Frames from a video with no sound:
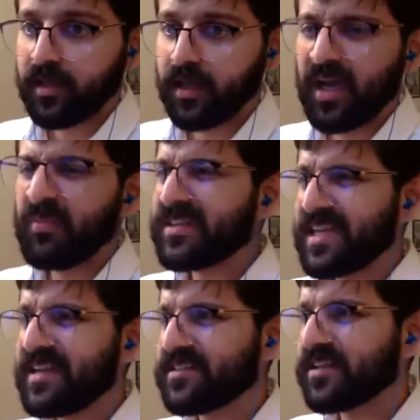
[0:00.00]
And we
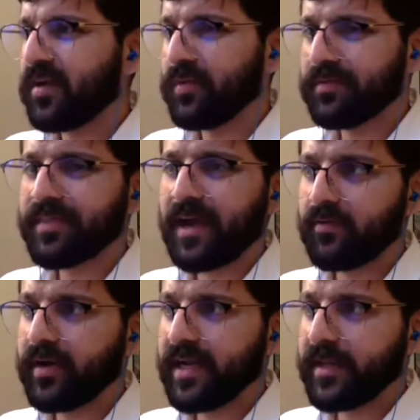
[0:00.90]
tend to go with
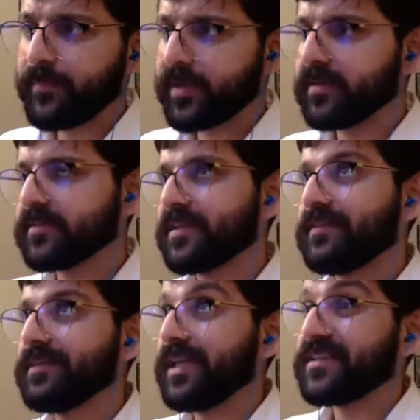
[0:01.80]
that really because
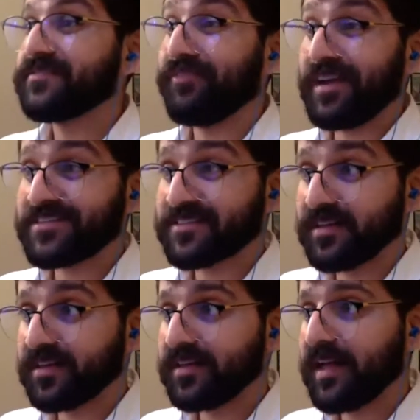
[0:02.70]
it's
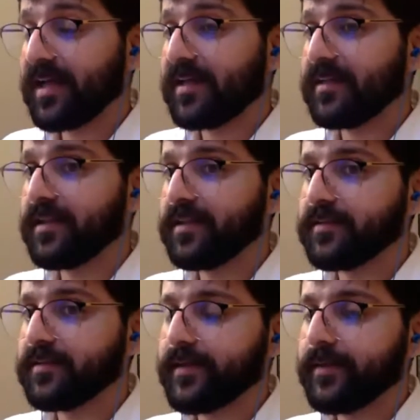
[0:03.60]
faster
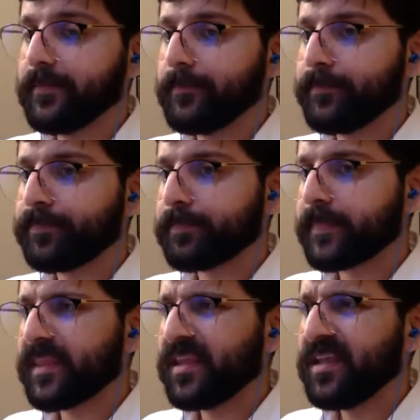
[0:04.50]
and
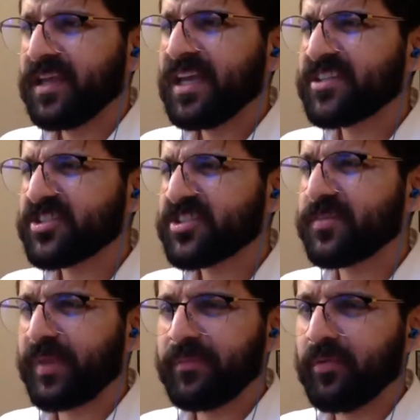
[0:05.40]
it's
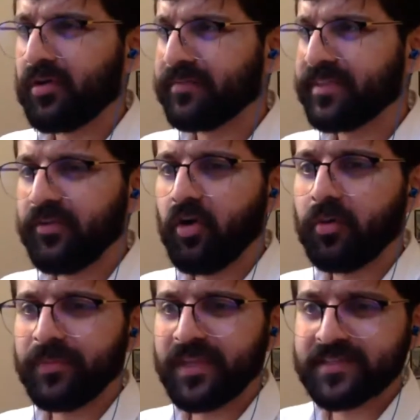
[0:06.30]
just a bit more of the
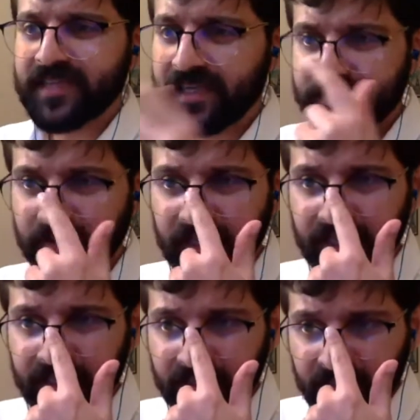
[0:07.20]
norm these days,
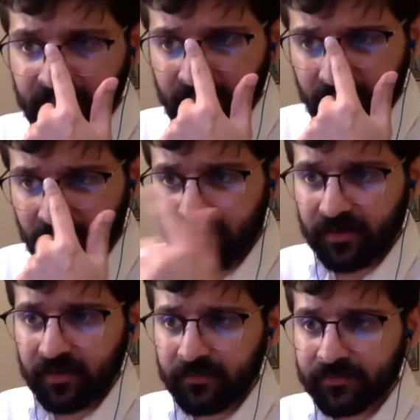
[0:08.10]
really.
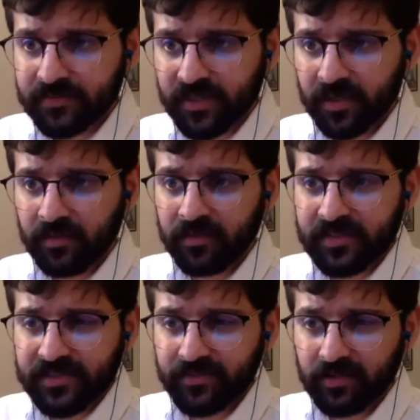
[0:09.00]
So
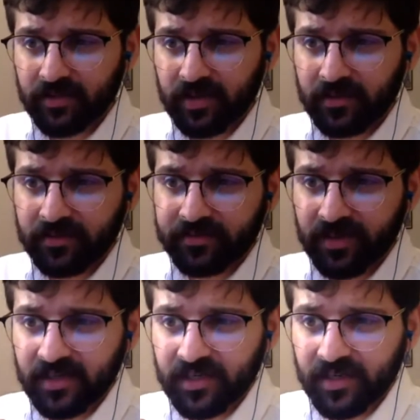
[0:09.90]
let's have a look.
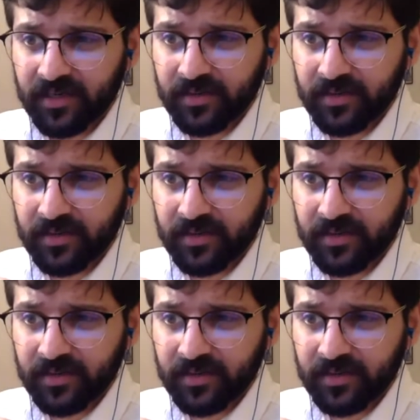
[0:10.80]
Aruthran.